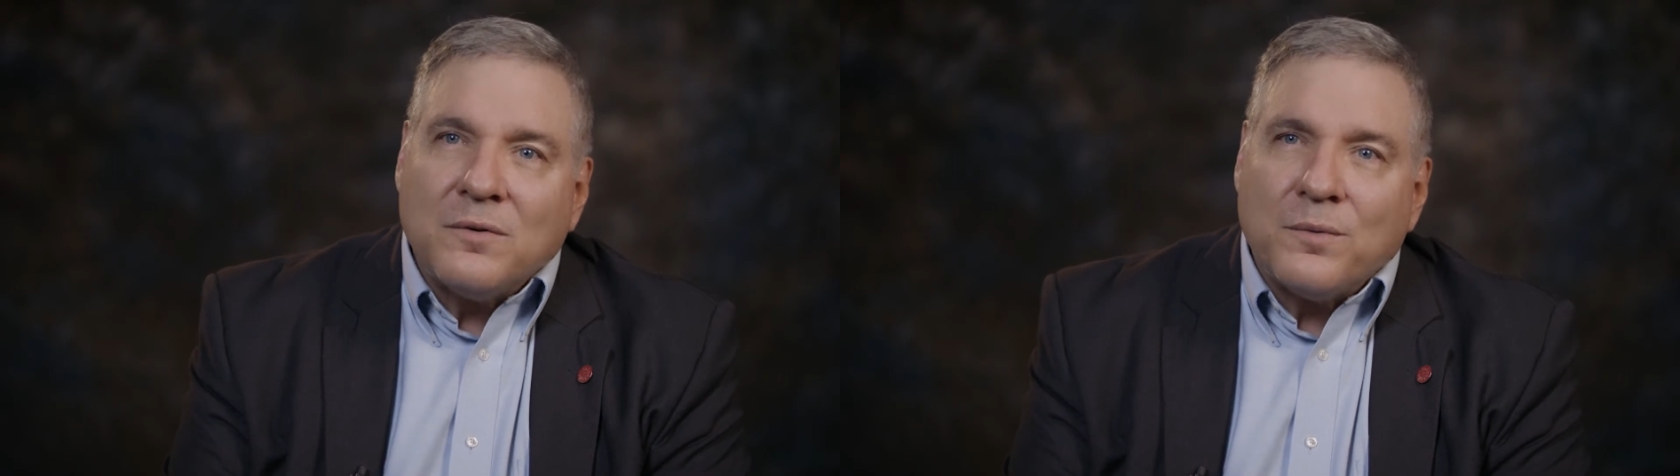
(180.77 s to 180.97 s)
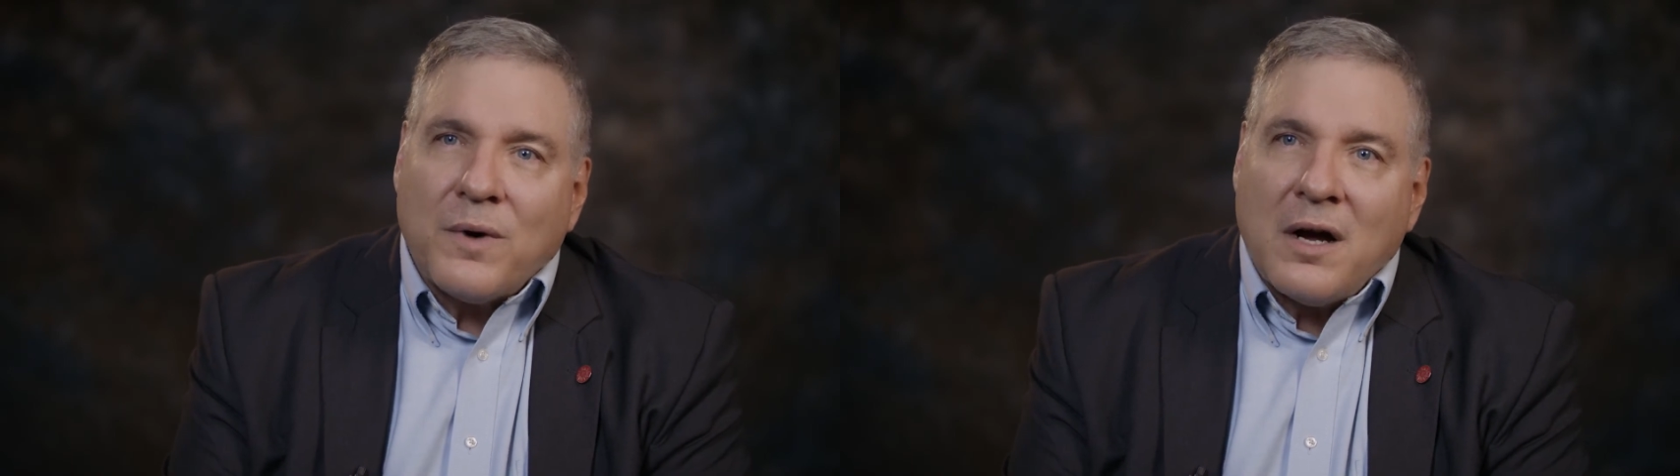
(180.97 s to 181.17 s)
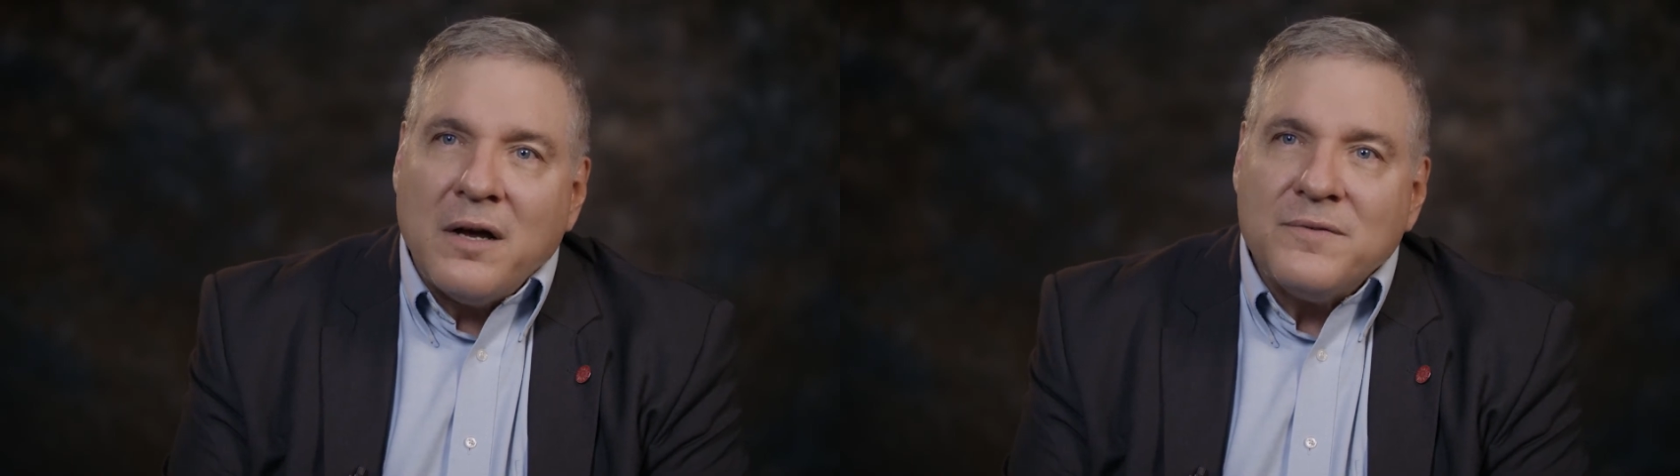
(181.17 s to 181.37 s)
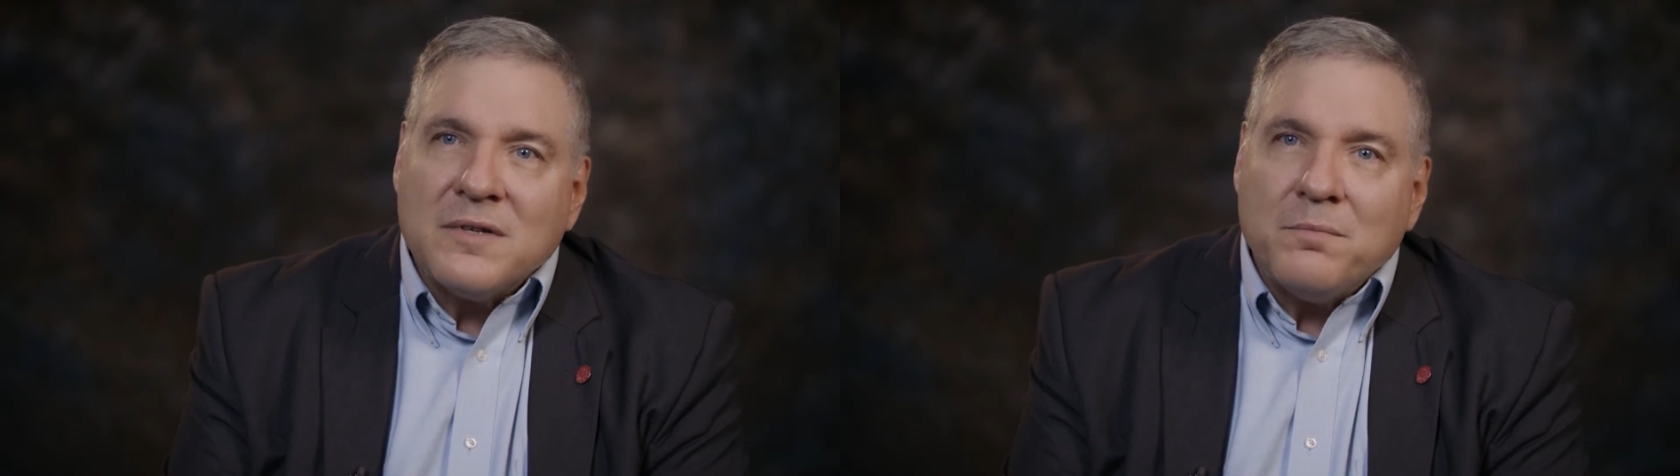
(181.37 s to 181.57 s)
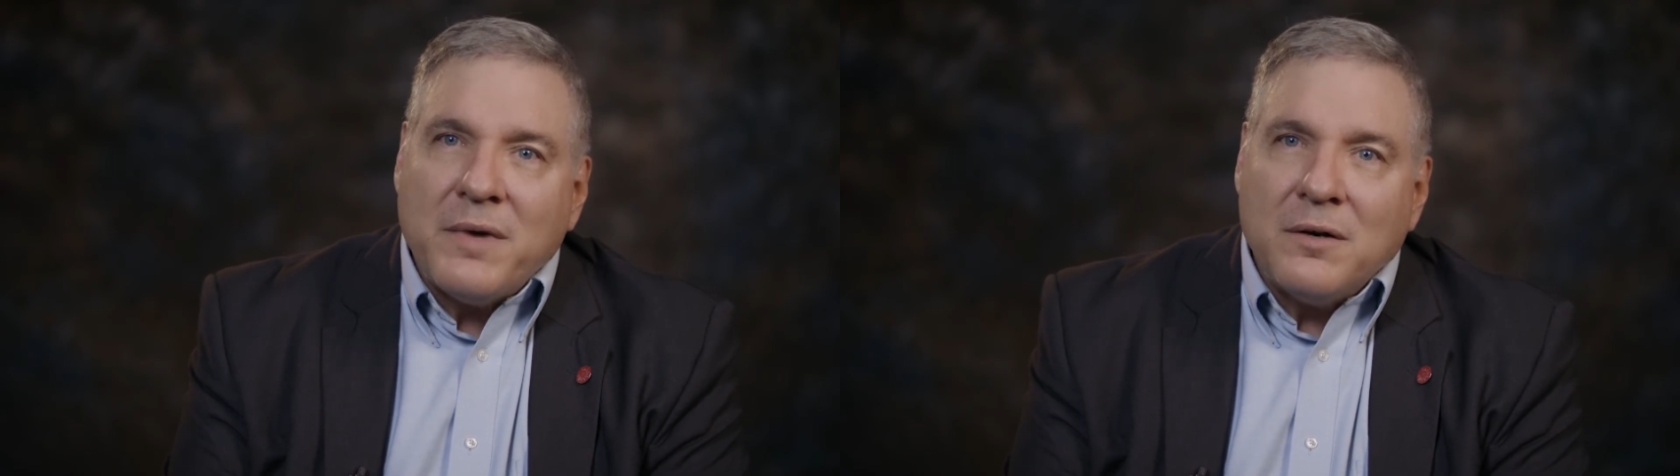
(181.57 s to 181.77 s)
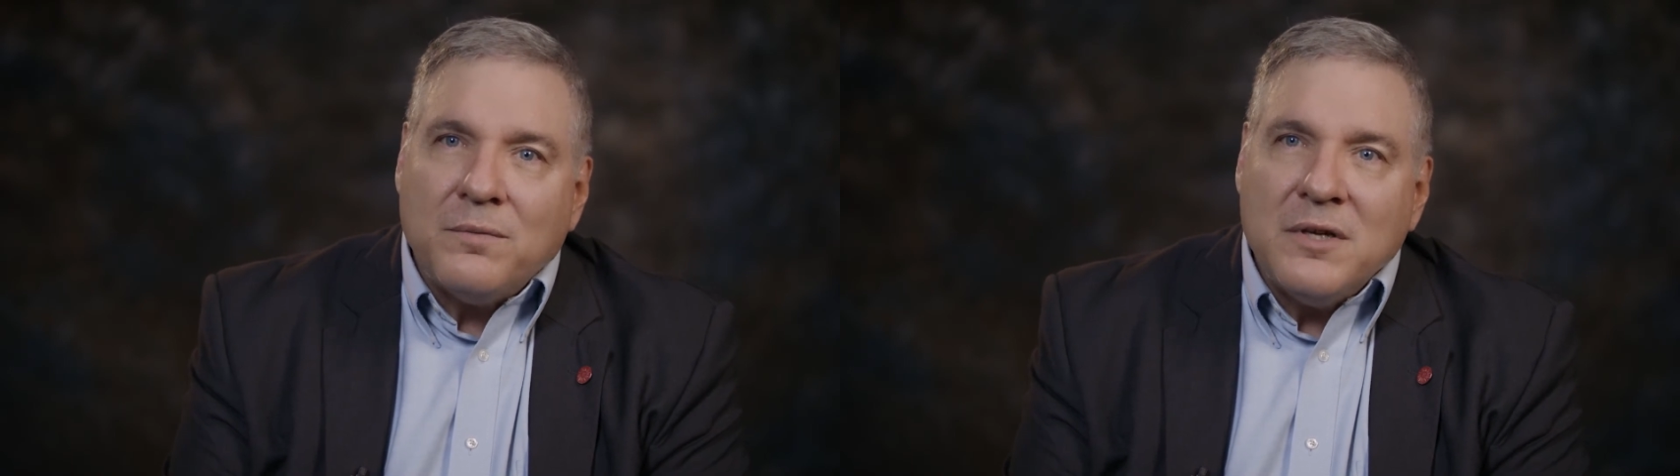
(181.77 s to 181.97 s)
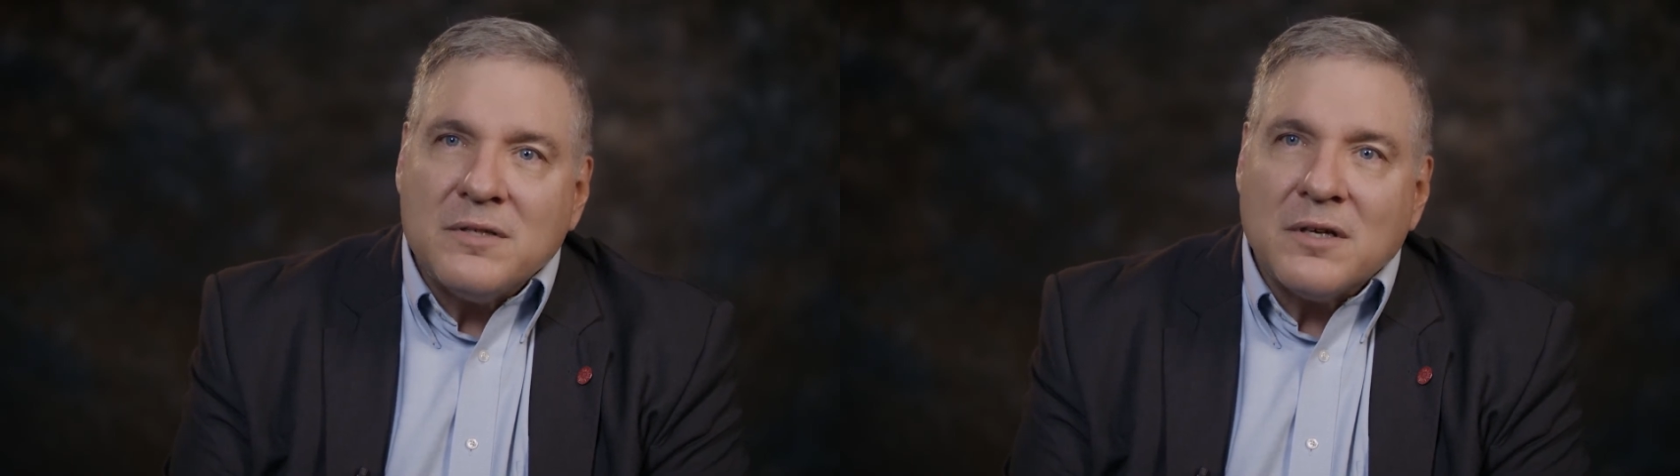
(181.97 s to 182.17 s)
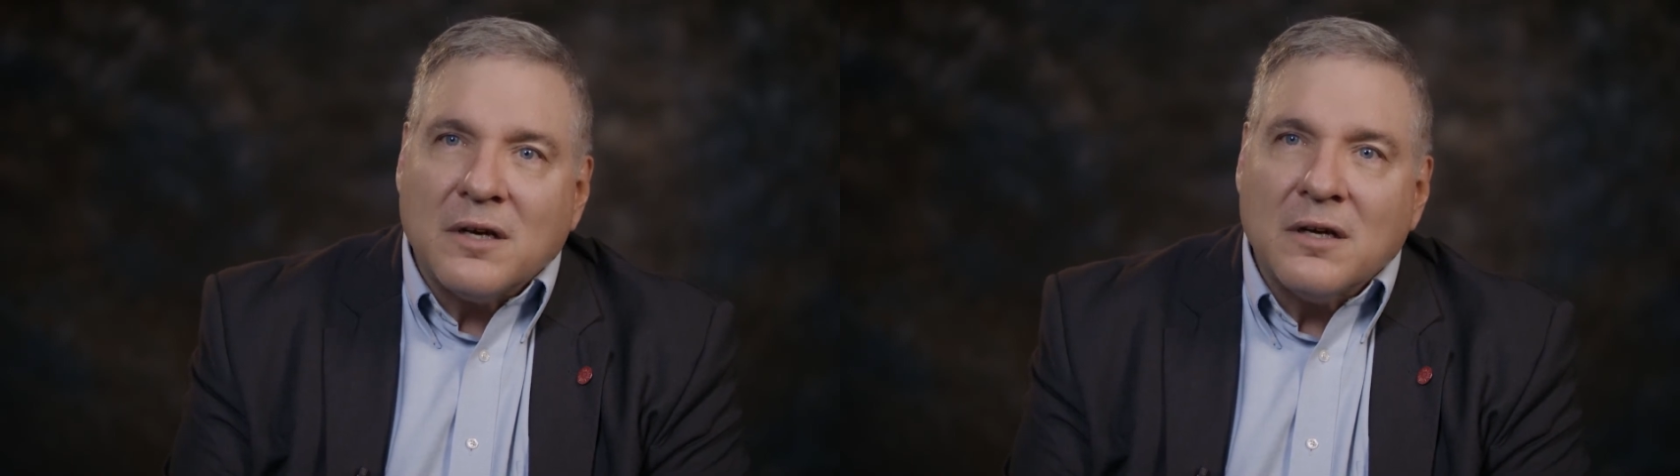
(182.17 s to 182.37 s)
arrives at
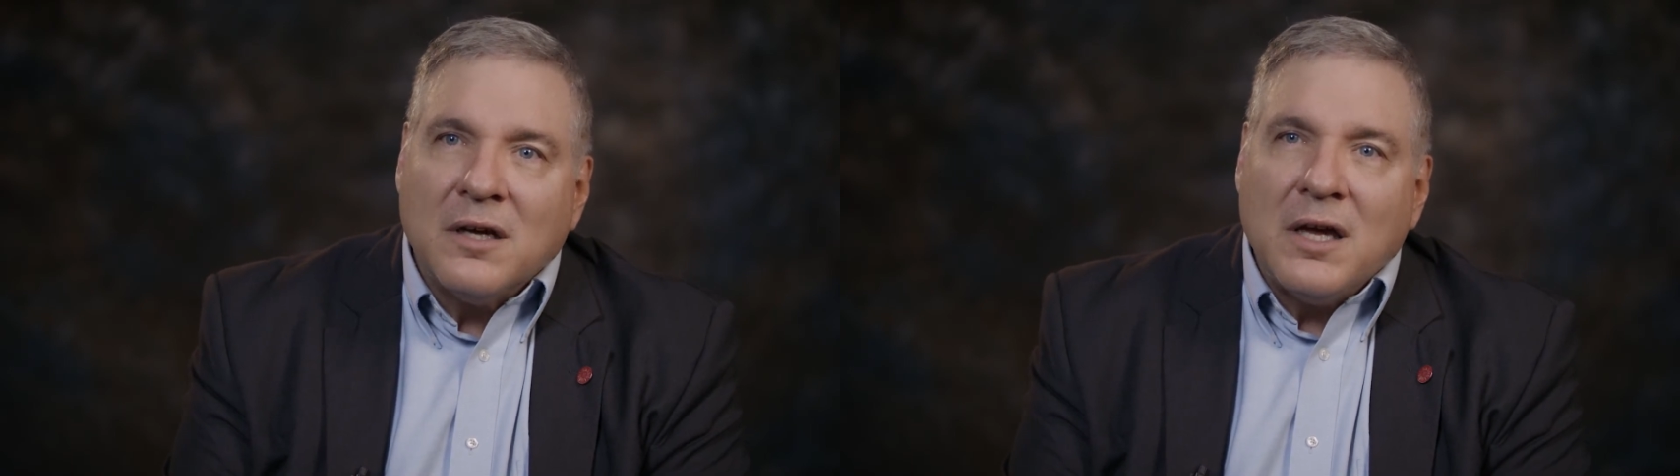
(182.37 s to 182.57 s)
Manresa